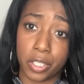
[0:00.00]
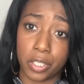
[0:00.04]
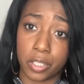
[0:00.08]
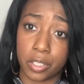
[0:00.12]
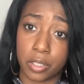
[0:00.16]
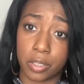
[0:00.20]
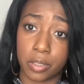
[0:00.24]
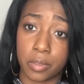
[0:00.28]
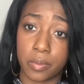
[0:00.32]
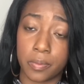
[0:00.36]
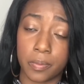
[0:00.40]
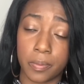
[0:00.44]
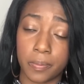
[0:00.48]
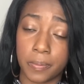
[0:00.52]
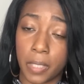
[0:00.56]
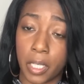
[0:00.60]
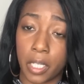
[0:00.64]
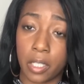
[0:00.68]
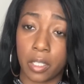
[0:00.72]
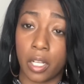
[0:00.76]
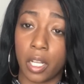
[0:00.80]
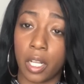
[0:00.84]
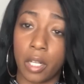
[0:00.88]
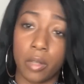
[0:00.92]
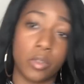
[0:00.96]
Just
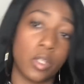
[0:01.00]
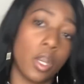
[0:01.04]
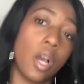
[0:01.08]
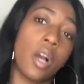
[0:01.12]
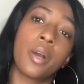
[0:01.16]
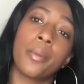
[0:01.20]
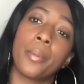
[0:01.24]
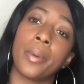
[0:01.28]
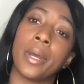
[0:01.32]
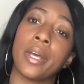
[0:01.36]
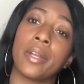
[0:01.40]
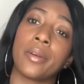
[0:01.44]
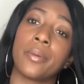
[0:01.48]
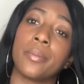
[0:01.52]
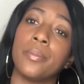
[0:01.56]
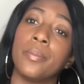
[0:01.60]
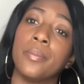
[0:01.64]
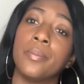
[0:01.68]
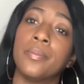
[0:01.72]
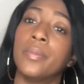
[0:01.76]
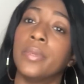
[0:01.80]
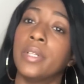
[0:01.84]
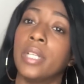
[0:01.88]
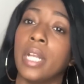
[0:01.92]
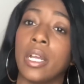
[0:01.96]
not, I don't talk about
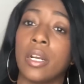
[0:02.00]
them and